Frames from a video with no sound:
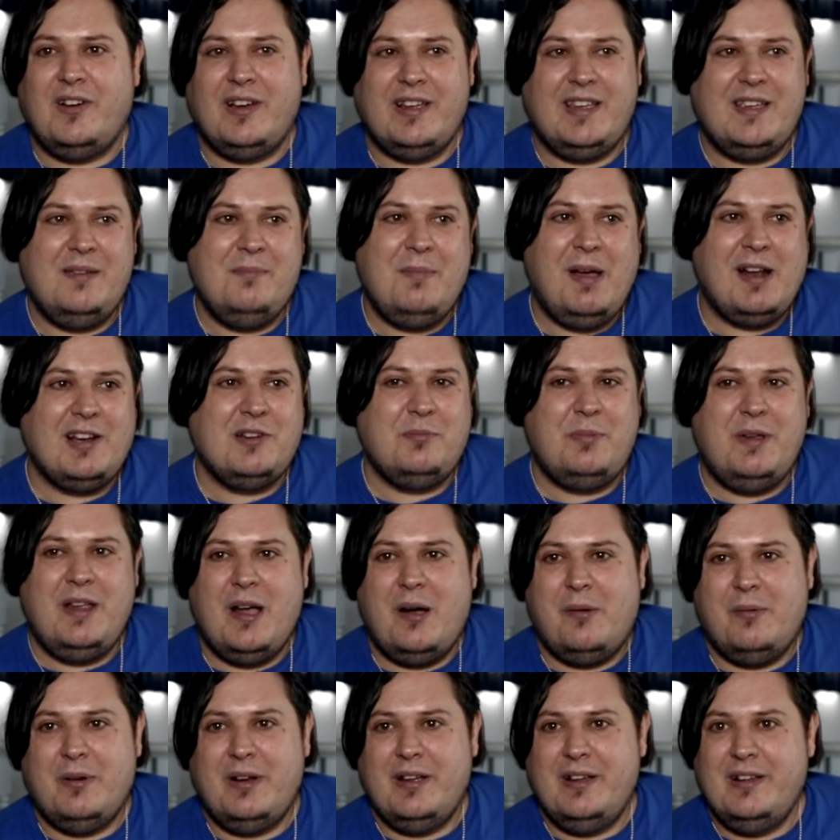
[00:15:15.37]
Like, imagine being
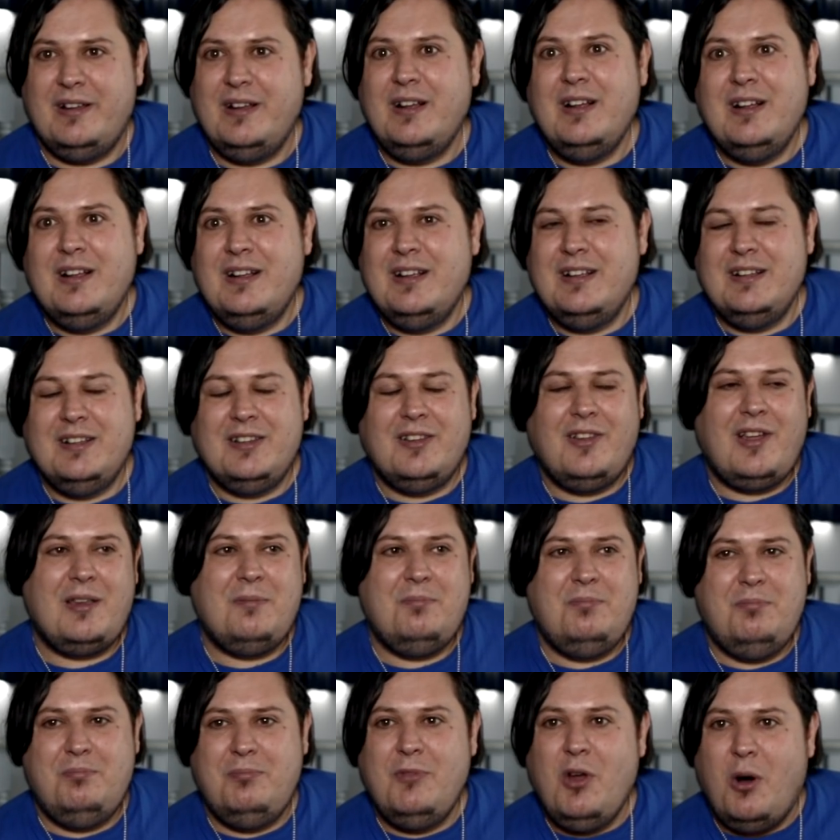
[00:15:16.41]
able to, like,
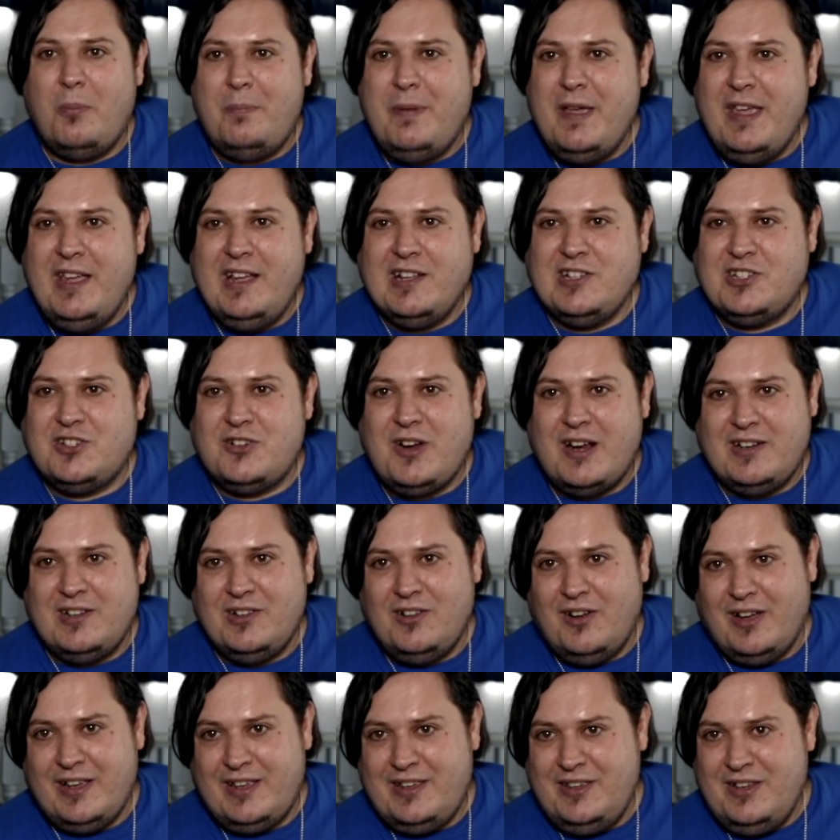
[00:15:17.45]
not being constrained
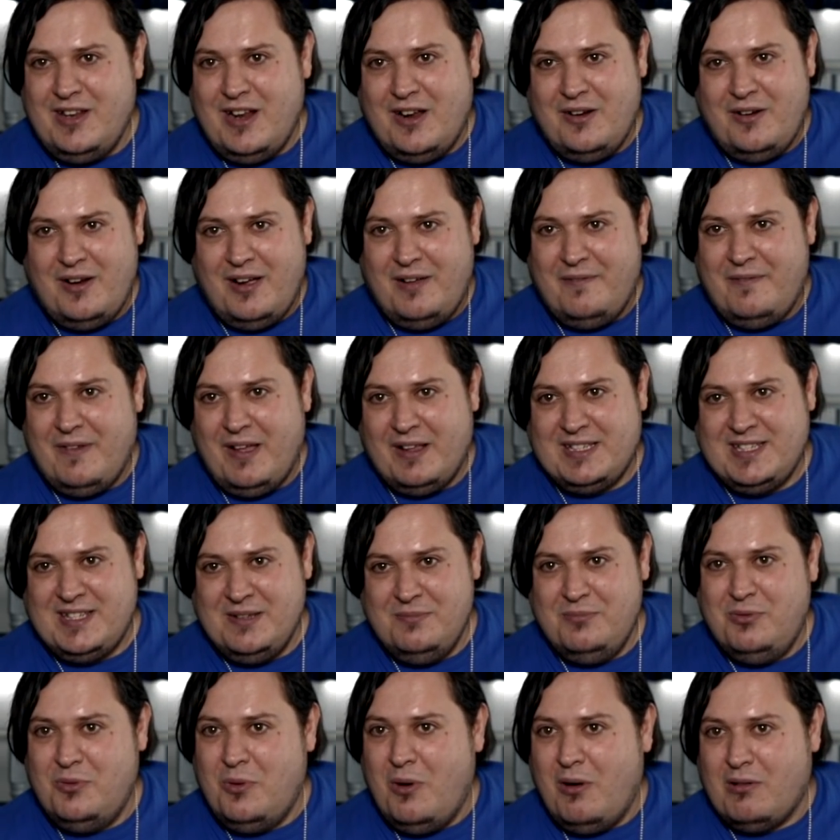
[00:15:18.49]
to, like, you know, a
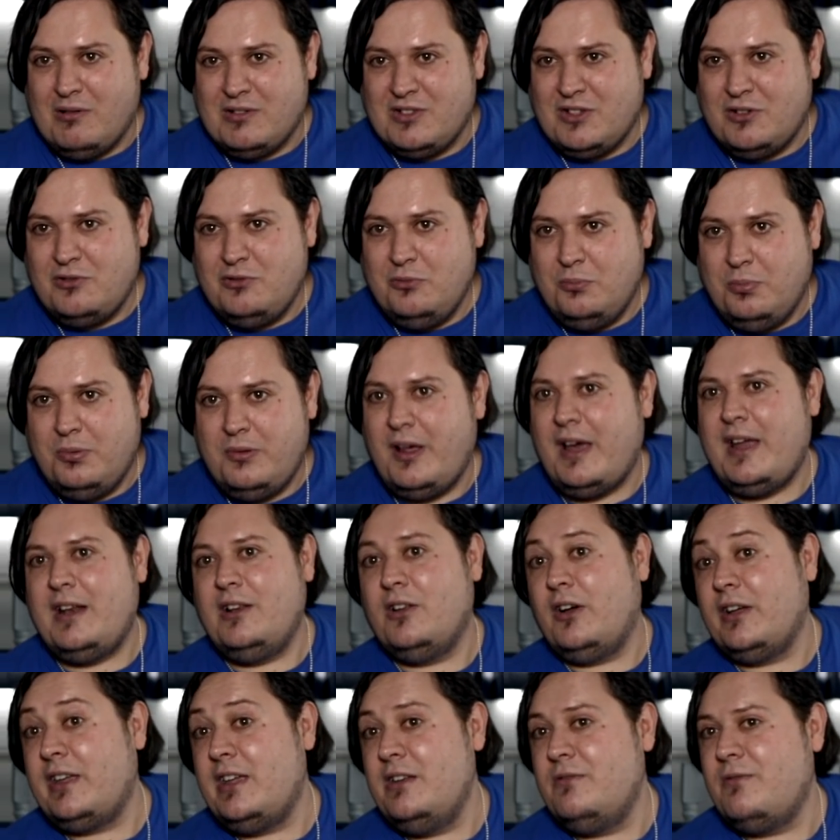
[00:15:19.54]
simple horizontal
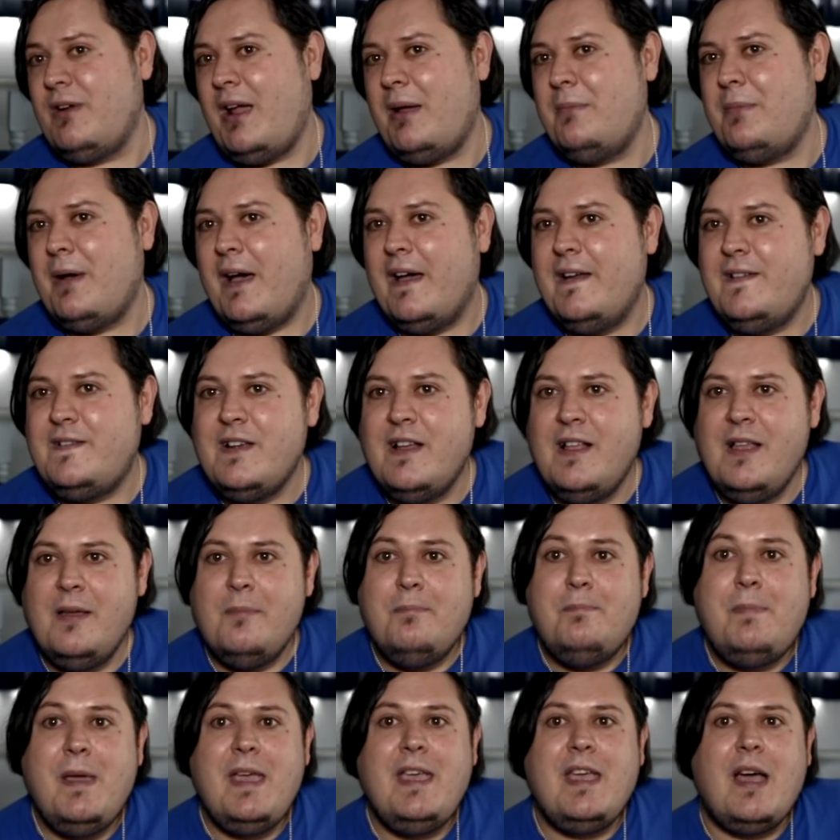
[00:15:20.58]
plane like in Rampage,
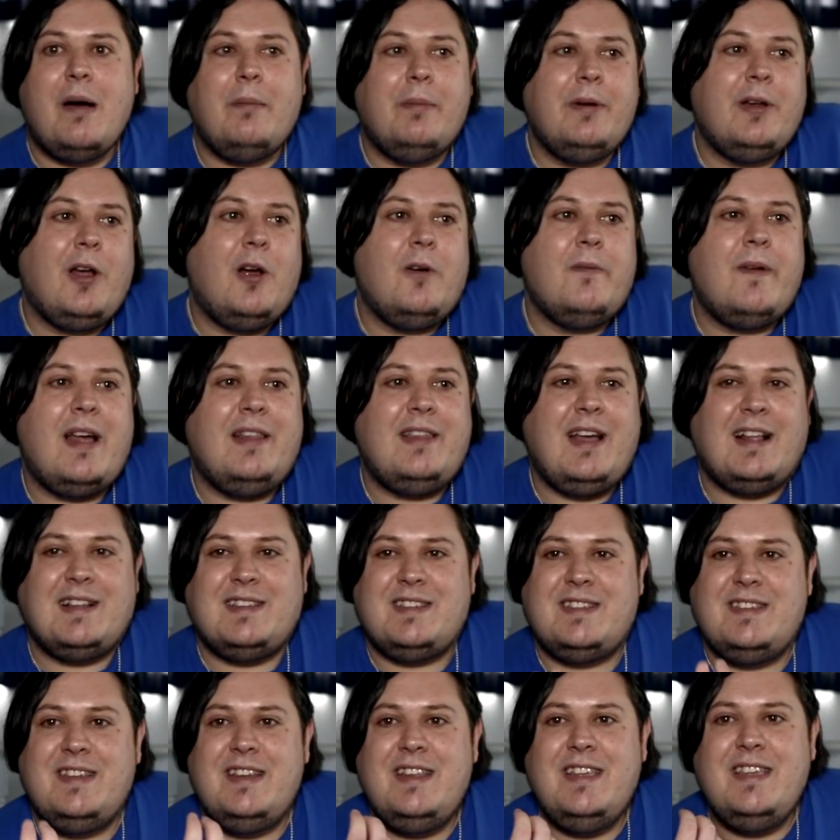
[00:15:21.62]
being able to go around
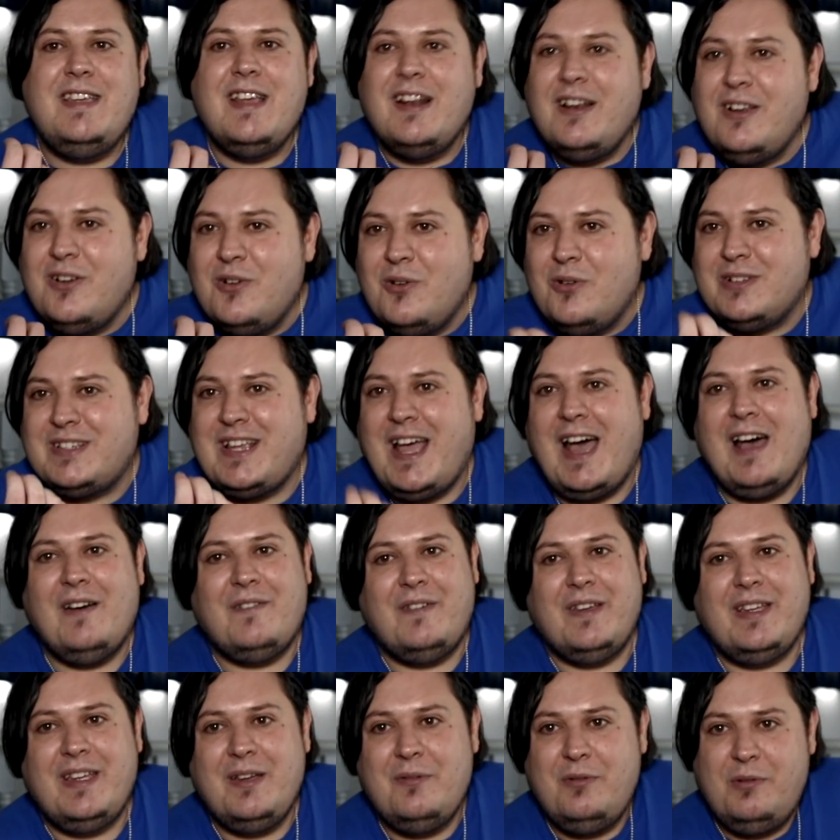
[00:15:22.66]
that city and cause
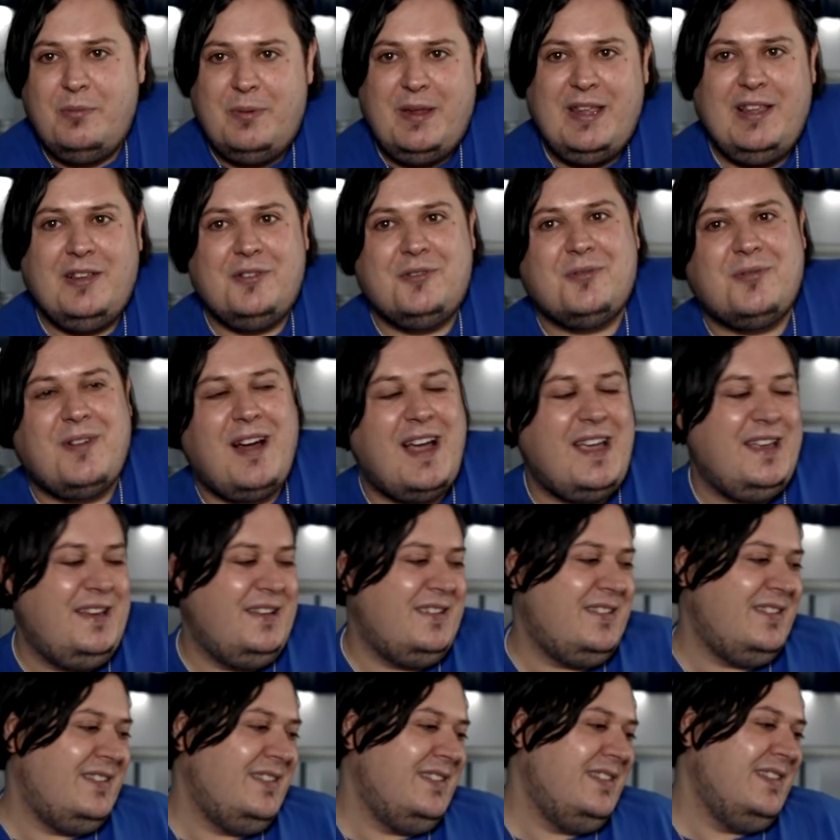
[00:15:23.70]
havoc. It would be
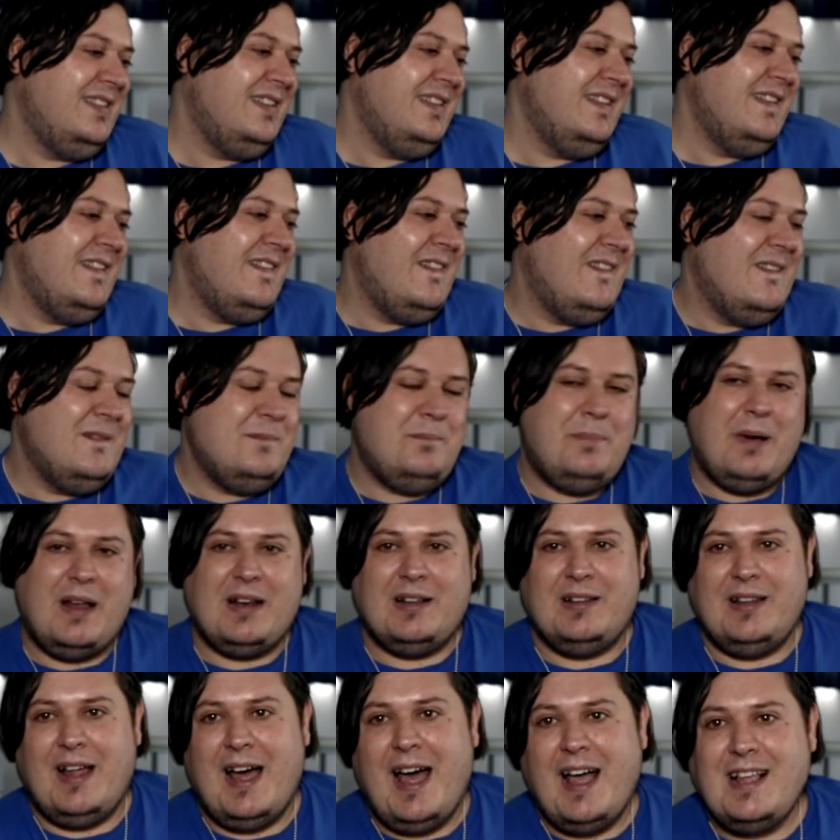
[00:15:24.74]
great.
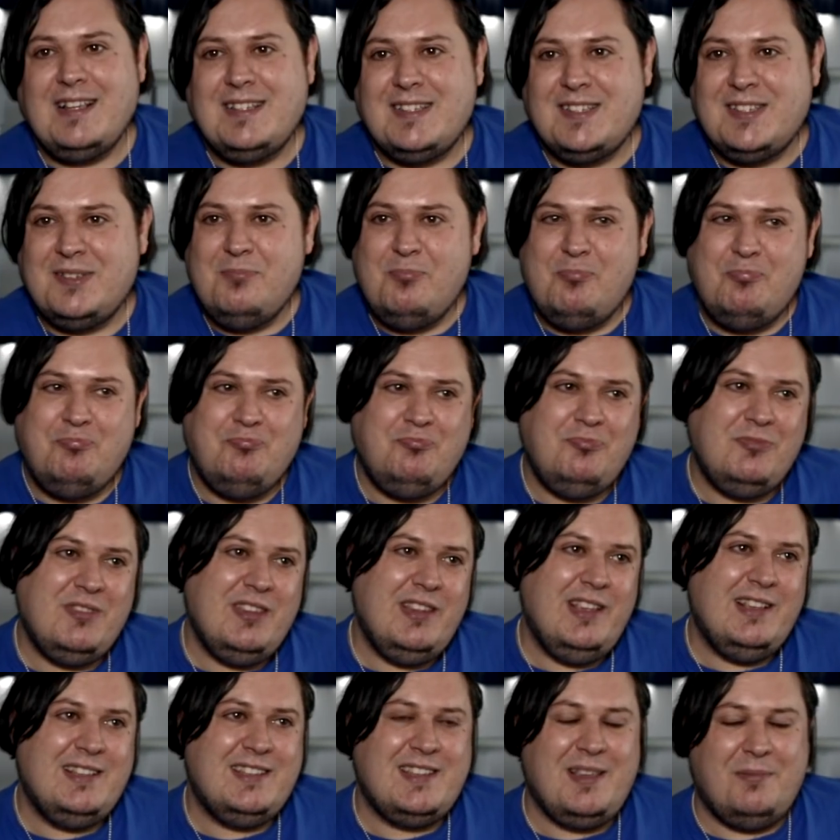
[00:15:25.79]
But alas,
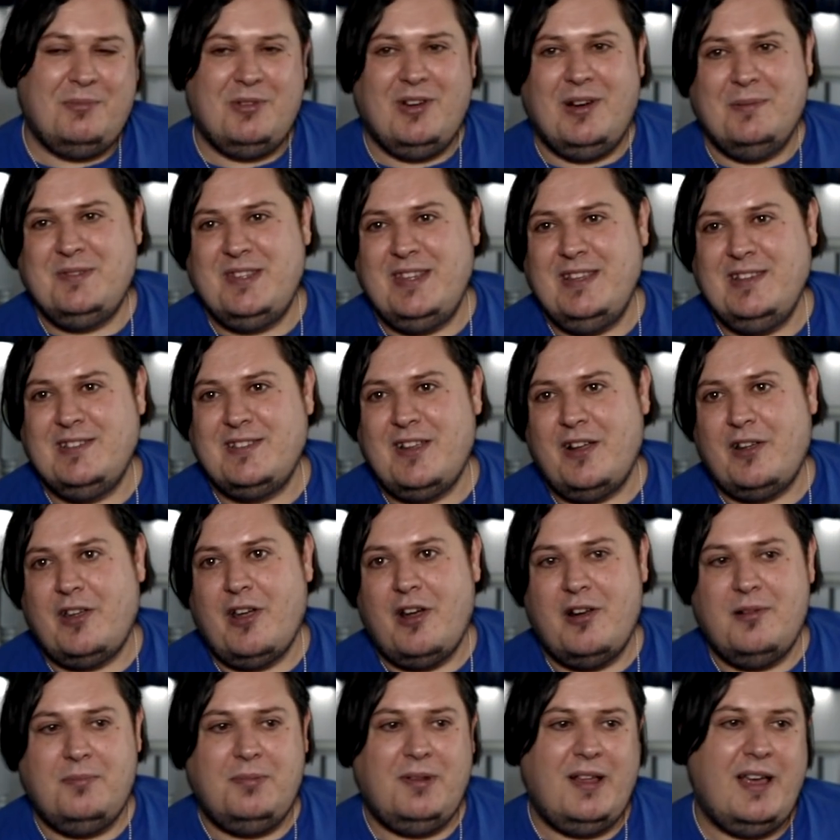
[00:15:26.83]
sometimes things don't
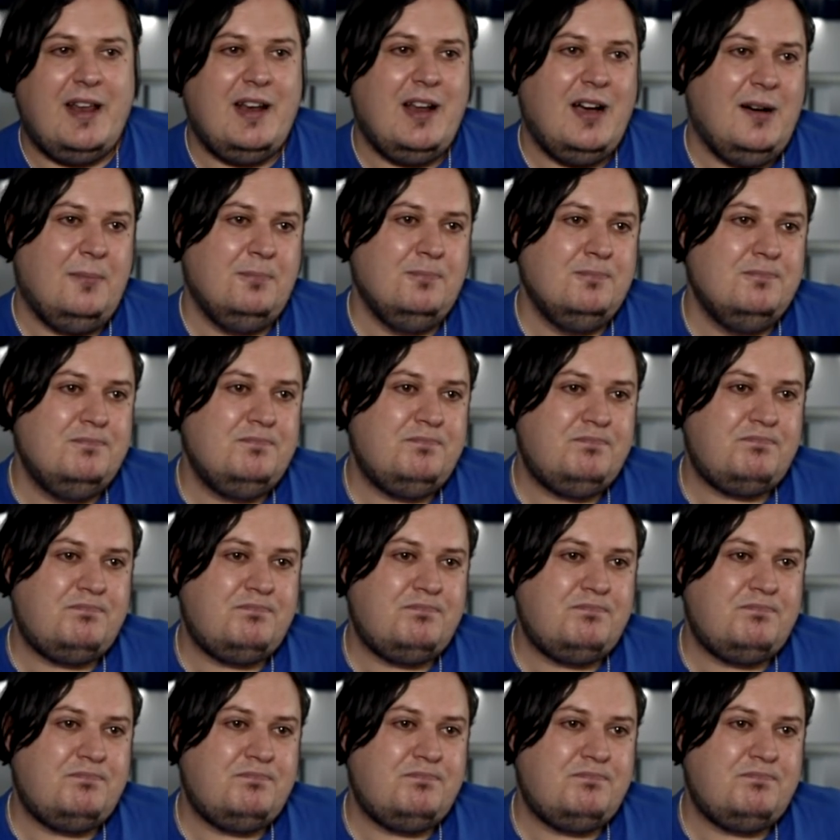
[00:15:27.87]
go to plan.